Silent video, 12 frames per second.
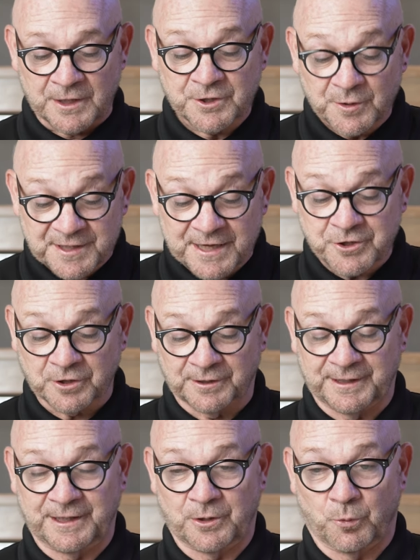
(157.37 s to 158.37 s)
so
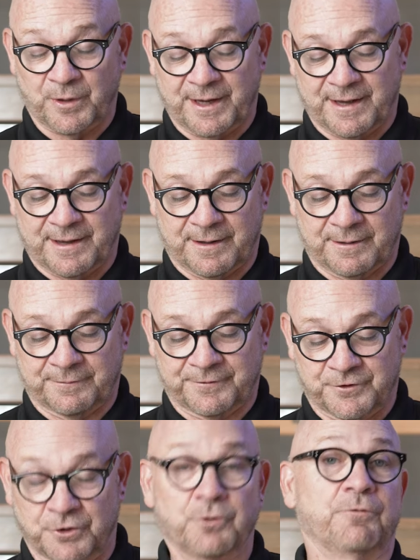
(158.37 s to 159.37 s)
essentially, we
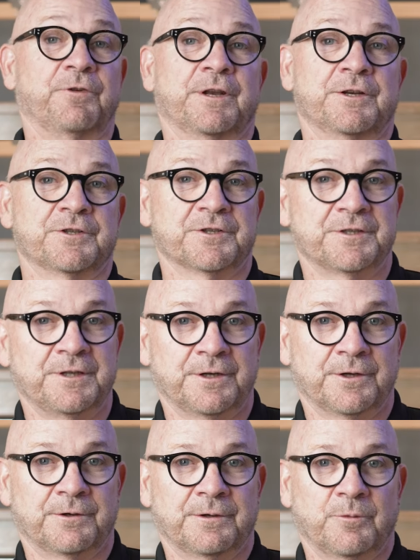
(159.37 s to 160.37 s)
have two vintages
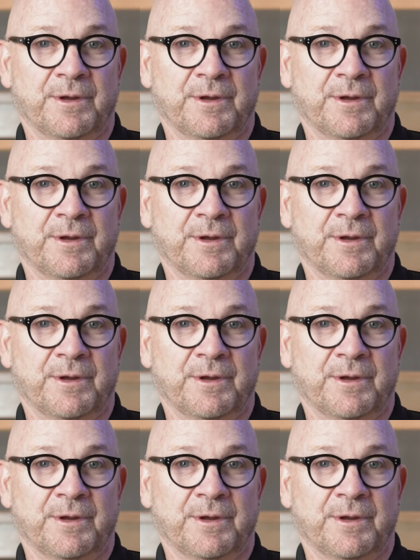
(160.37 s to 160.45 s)
here.